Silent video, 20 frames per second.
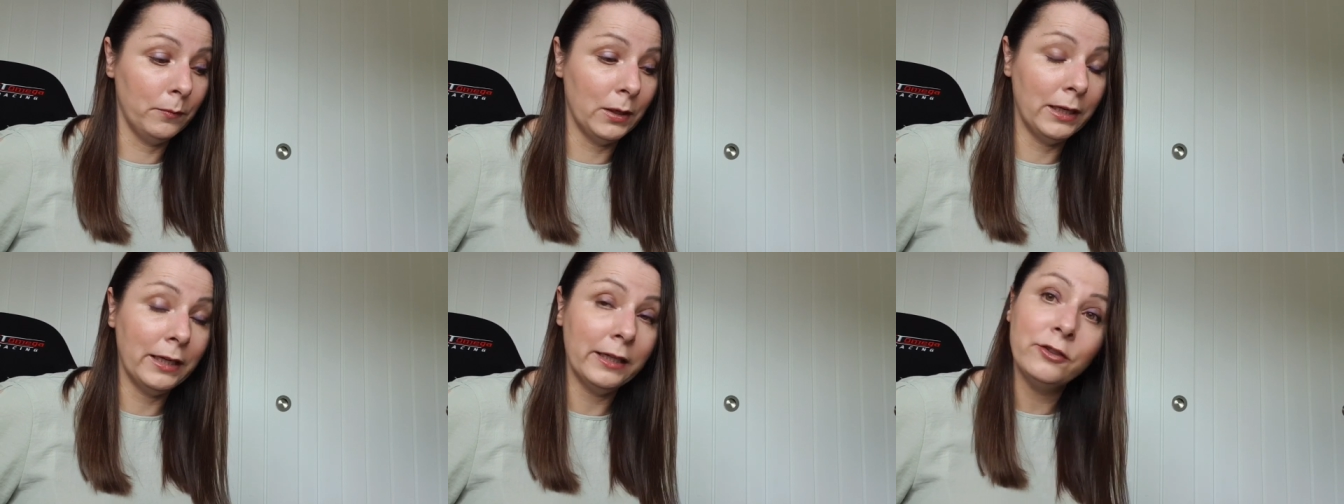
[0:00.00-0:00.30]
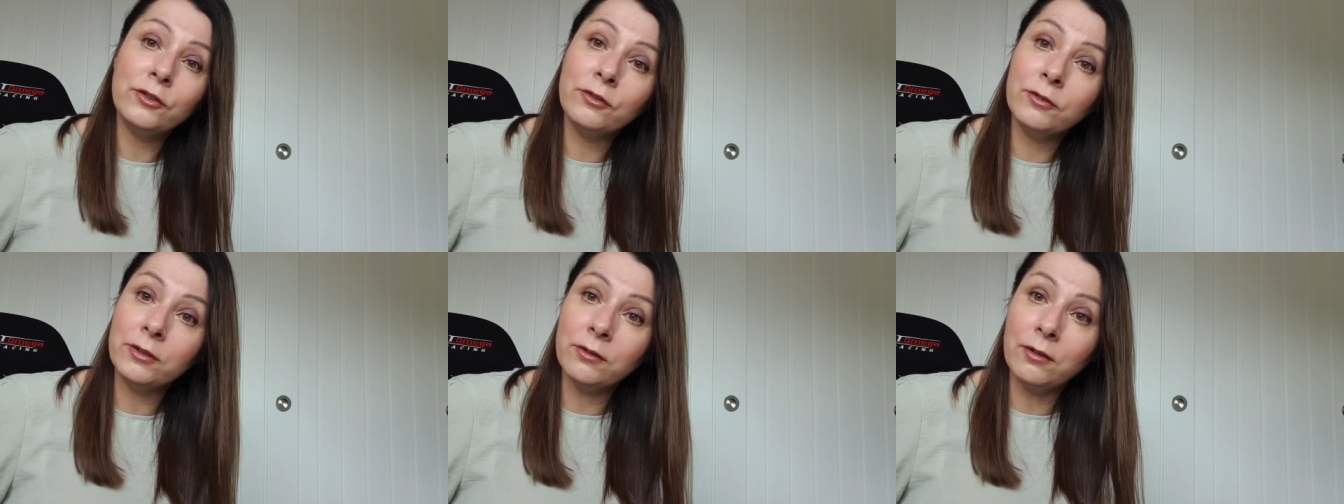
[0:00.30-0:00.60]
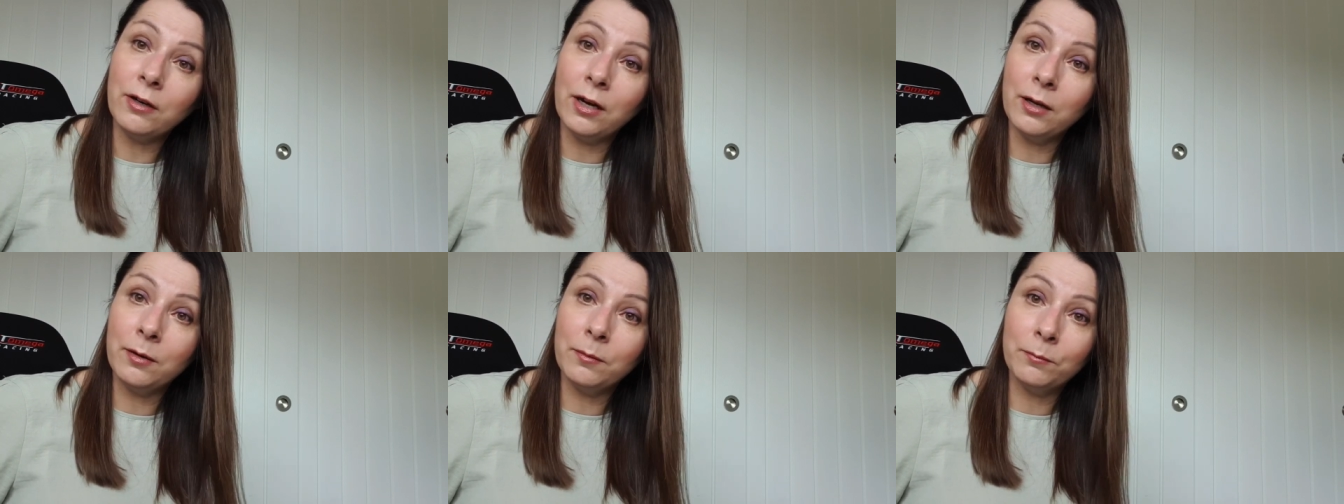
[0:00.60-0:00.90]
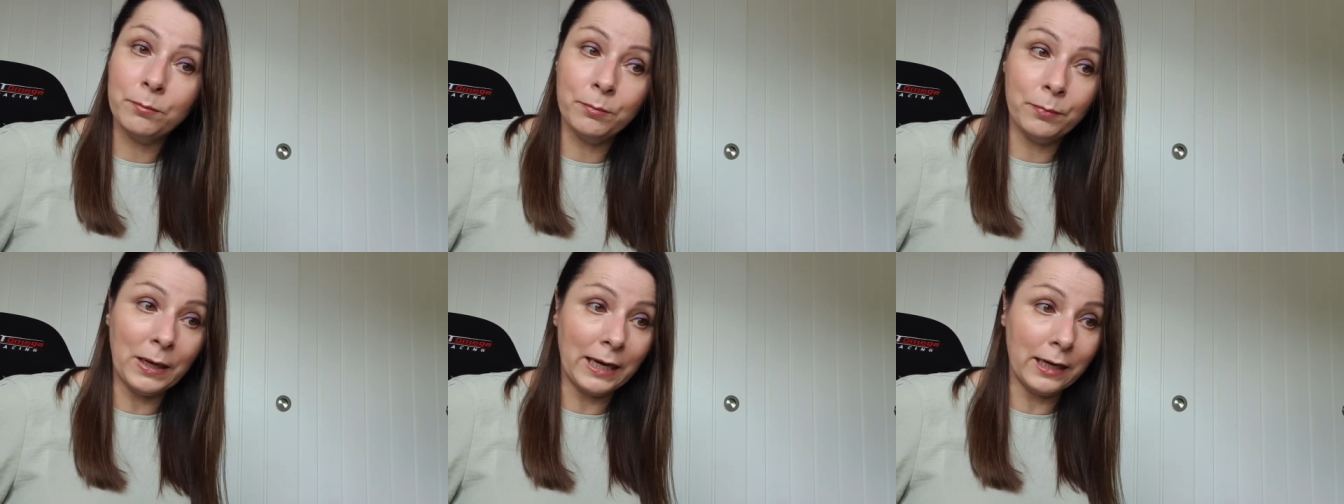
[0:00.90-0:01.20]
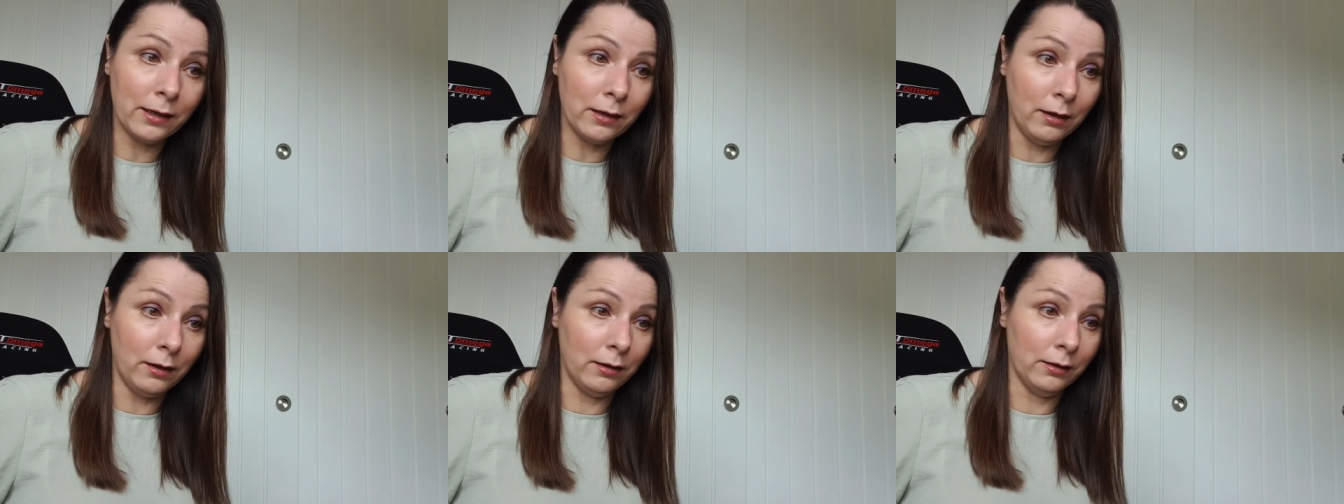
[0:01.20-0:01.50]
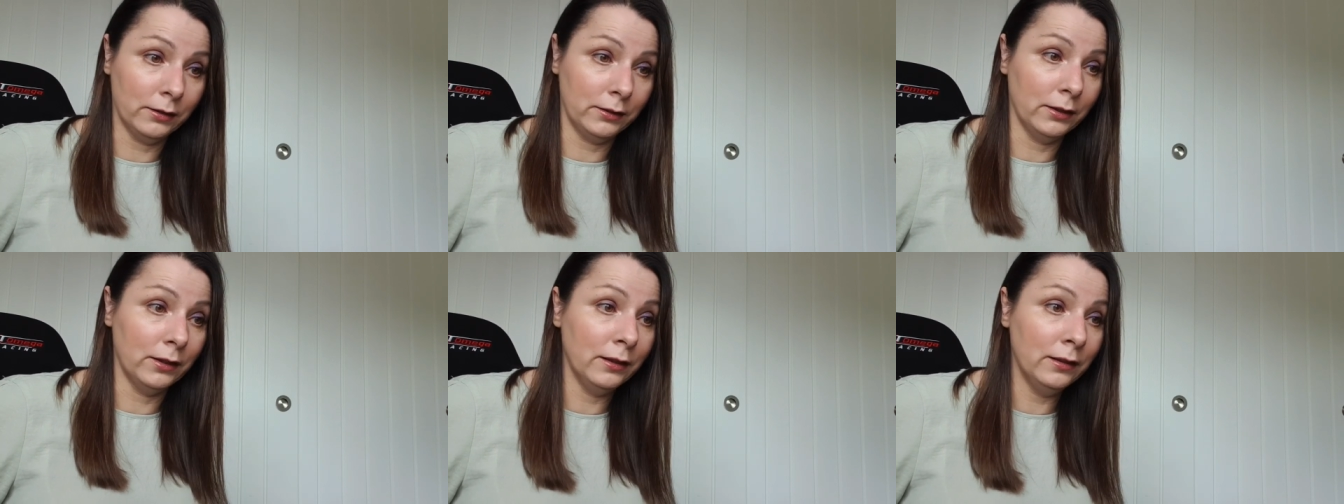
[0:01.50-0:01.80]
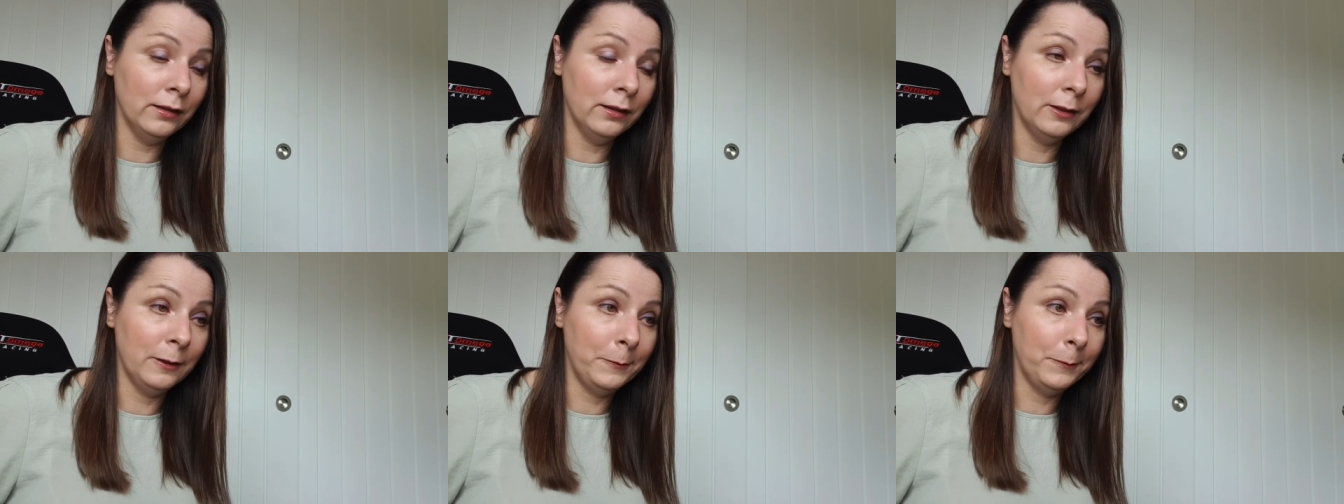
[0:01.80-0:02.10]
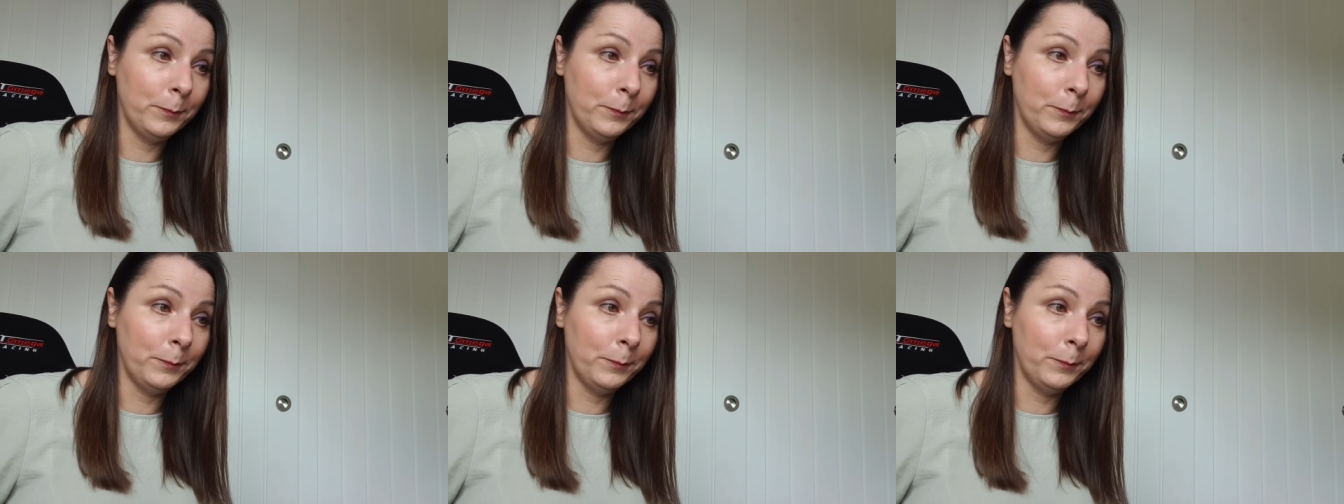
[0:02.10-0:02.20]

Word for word: Unless you're in your own back garden,